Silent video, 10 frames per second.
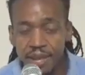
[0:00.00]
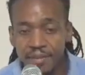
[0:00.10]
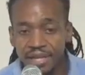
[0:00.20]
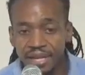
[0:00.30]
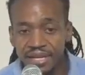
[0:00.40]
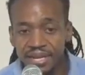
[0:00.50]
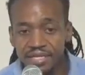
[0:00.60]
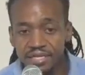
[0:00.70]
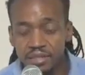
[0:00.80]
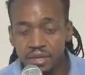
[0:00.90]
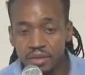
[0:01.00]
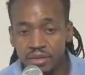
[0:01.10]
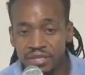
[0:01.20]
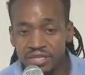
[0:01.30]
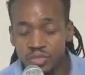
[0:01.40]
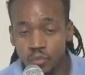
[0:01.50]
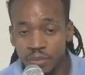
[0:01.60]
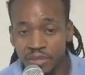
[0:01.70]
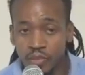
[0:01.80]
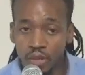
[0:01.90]
by letting us know that these
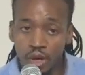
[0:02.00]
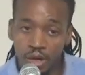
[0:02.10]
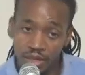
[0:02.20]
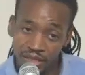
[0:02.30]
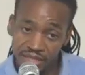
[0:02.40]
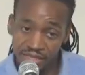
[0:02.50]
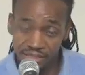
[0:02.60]
women were harlots.